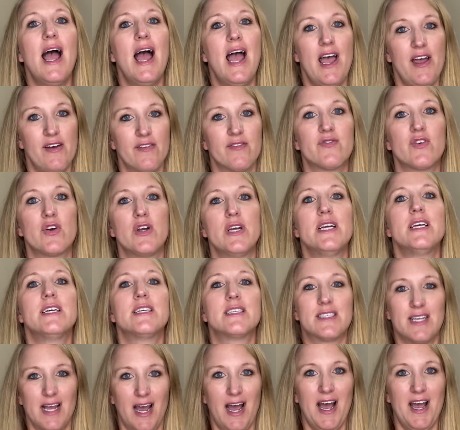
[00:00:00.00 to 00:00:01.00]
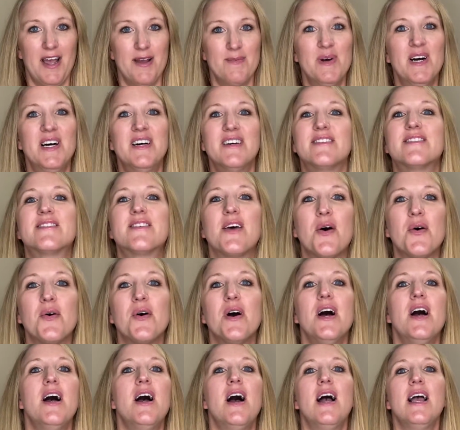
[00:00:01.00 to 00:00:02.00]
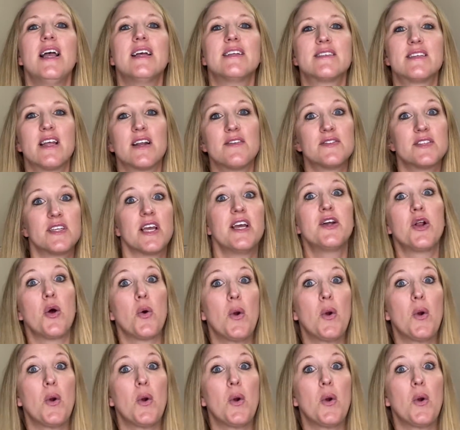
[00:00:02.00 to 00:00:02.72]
every time. So instead of saying,